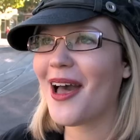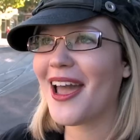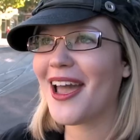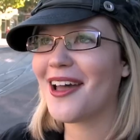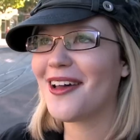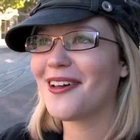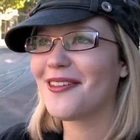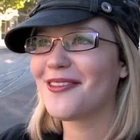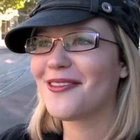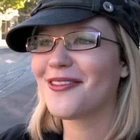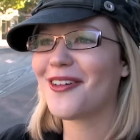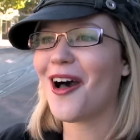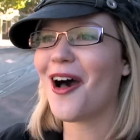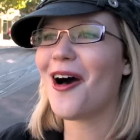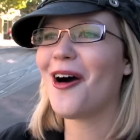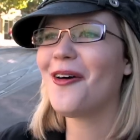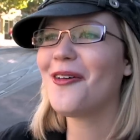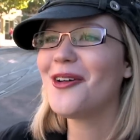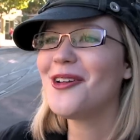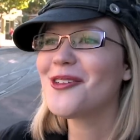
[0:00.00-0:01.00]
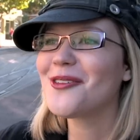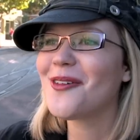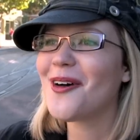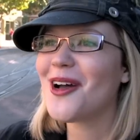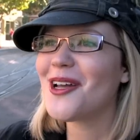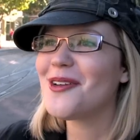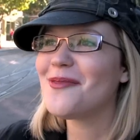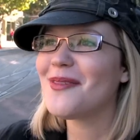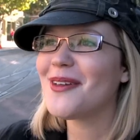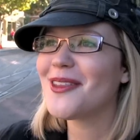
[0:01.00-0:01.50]
I have always
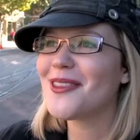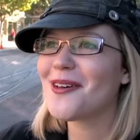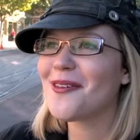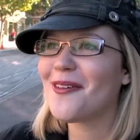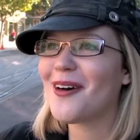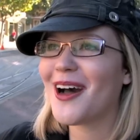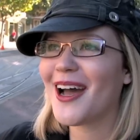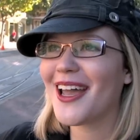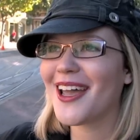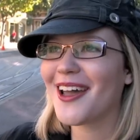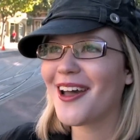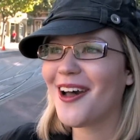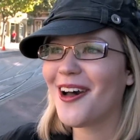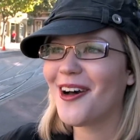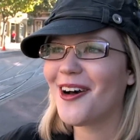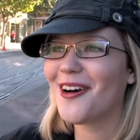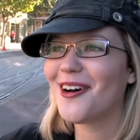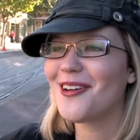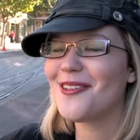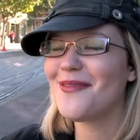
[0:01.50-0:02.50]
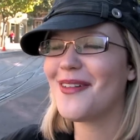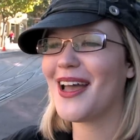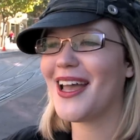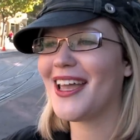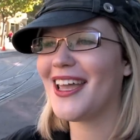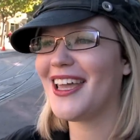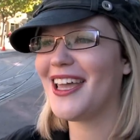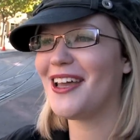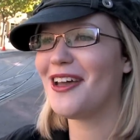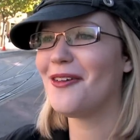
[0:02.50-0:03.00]
wanted to meet the wine cone,
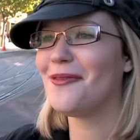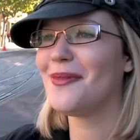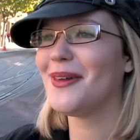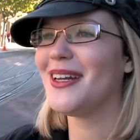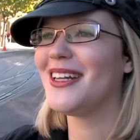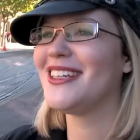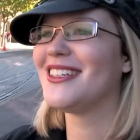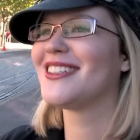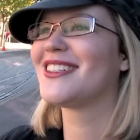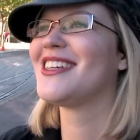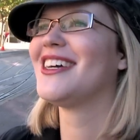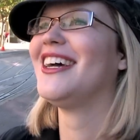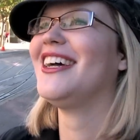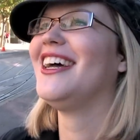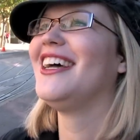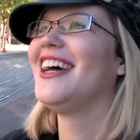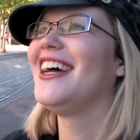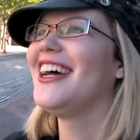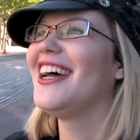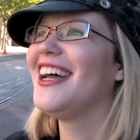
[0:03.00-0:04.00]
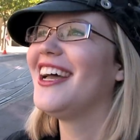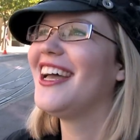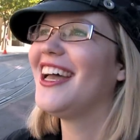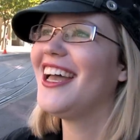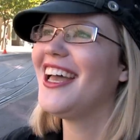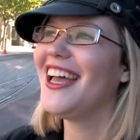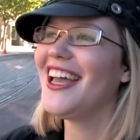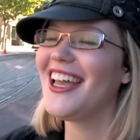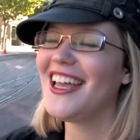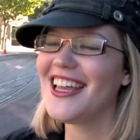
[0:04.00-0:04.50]
met him, and he's
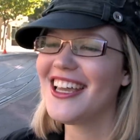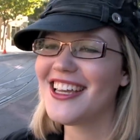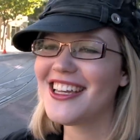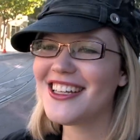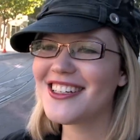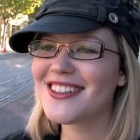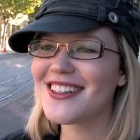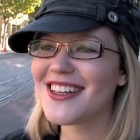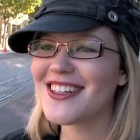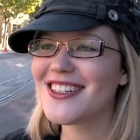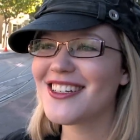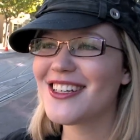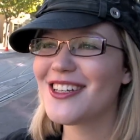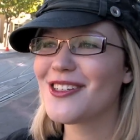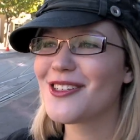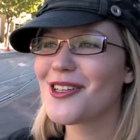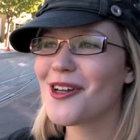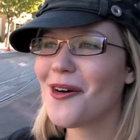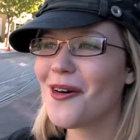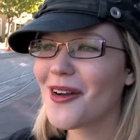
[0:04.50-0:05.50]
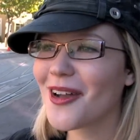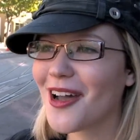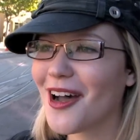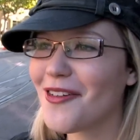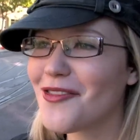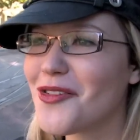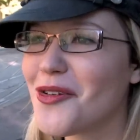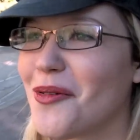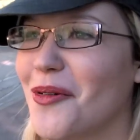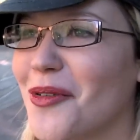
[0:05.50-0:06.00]
He's such—he's so
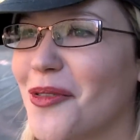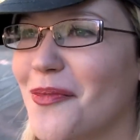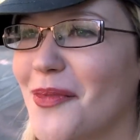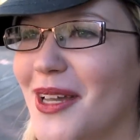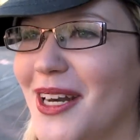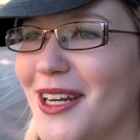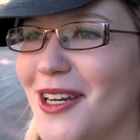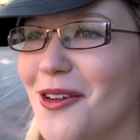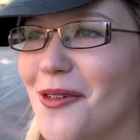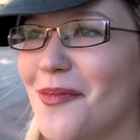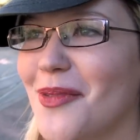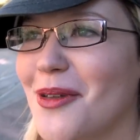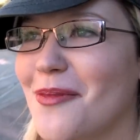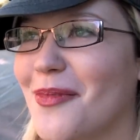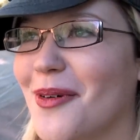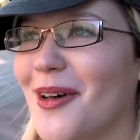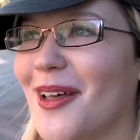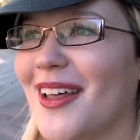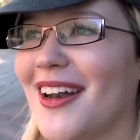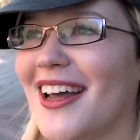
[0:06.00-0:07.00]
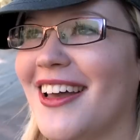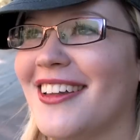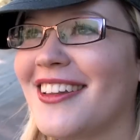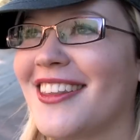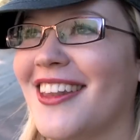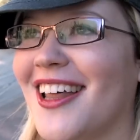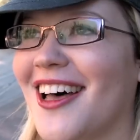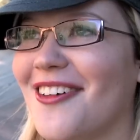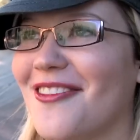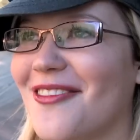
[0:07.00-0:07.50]
uncomfortable with meeting new people, and I
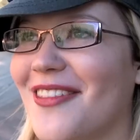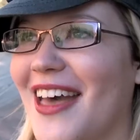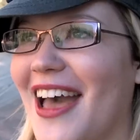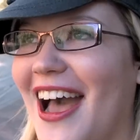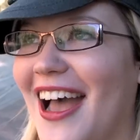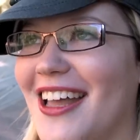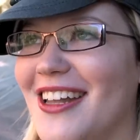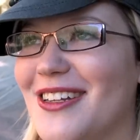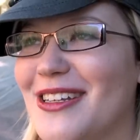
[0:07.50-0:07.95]
love that.